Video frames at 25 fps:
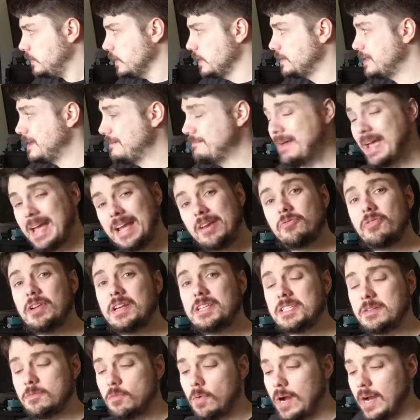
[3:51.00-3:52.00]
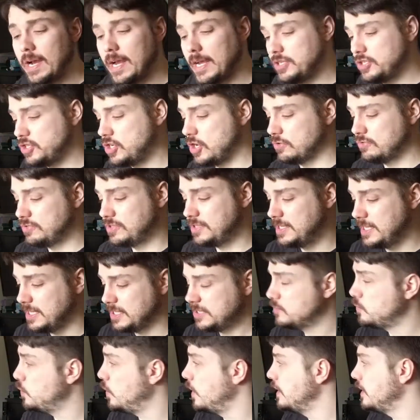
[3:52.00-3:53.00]
The main reason why I chose
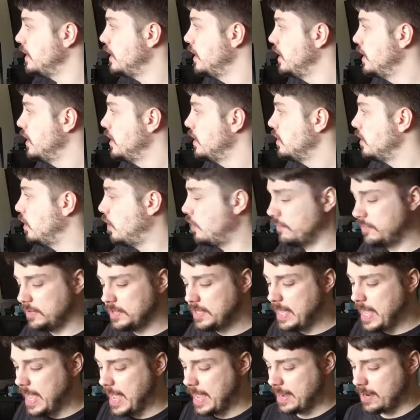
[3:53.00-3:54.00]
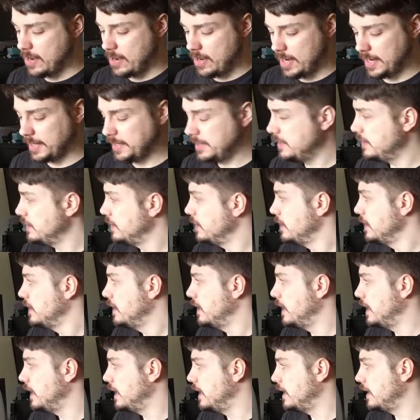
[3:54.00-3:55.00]
this one over the Aeon
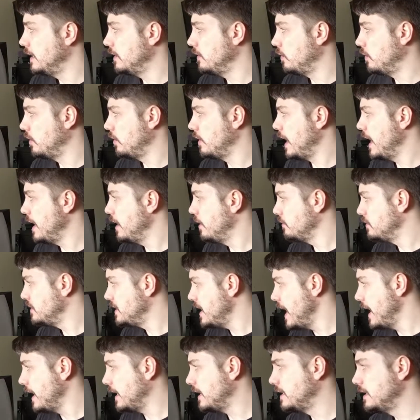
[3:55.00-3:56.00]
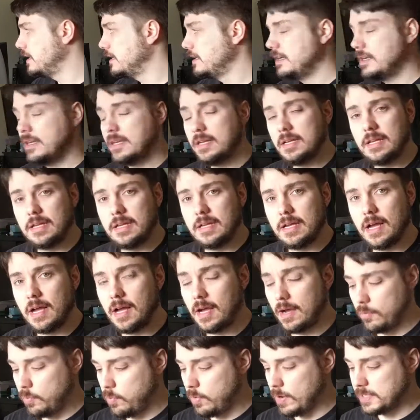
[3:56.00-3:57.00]
or AOTech
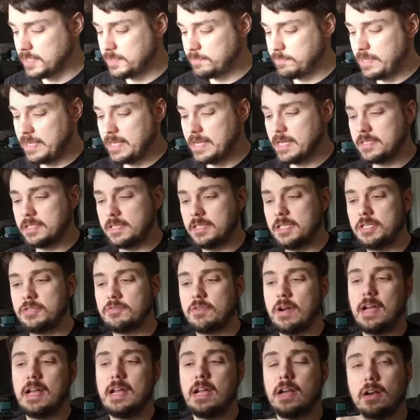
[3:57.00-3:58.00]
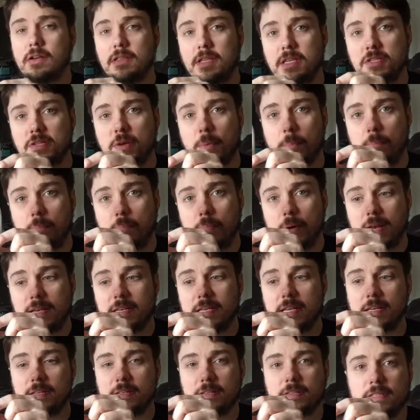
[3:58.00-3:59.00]
was because of these right here. These are
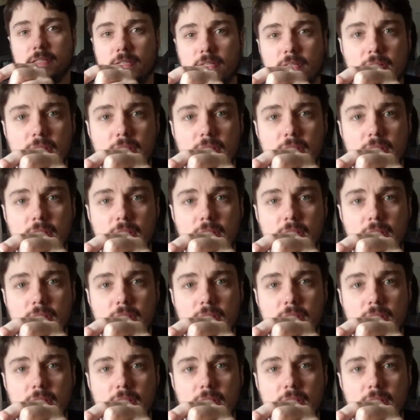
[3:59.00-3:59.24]
buttons.